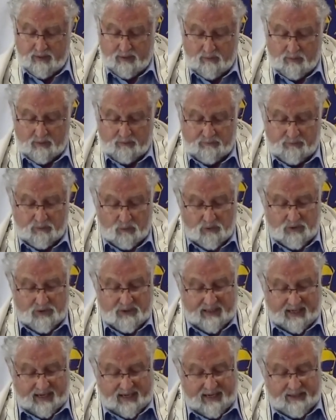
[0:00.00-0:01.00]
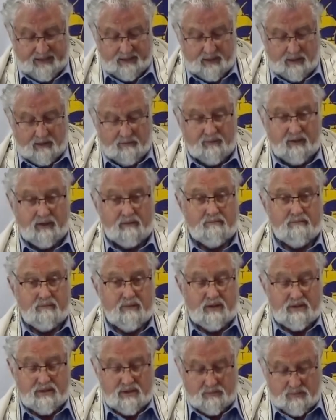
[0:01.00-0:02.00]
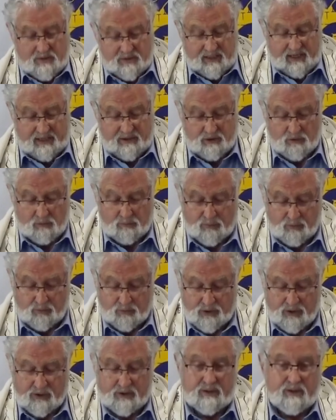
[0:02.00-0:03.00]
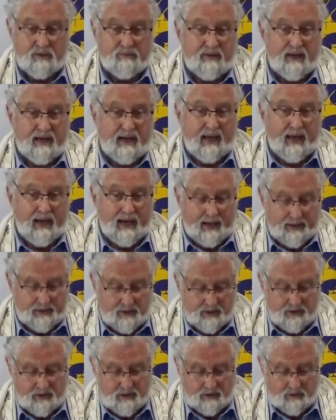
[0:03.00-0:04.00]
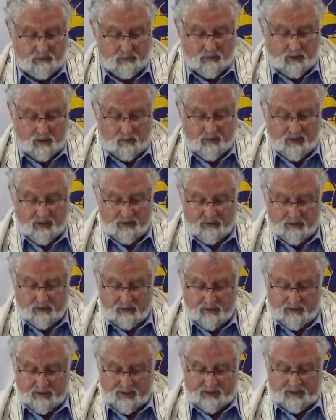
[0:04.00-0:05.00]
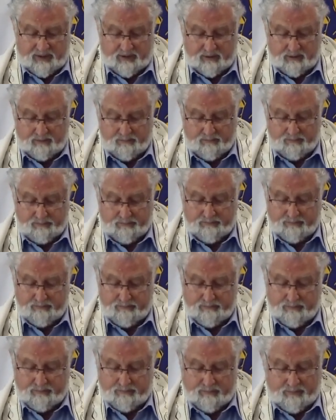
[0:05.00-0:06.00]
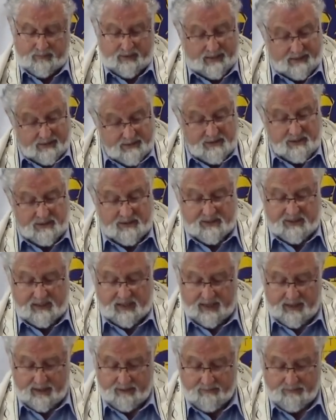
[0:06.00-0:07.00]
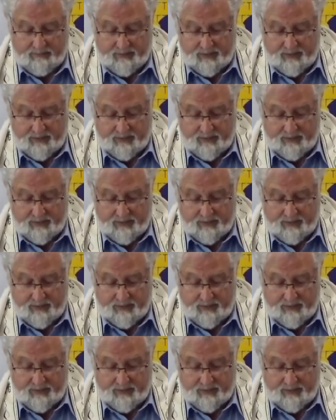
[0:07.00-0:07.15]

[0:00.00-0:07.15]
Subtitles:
were forced to hand over substantial portions of their catch to the Roman authorities. Needless to say,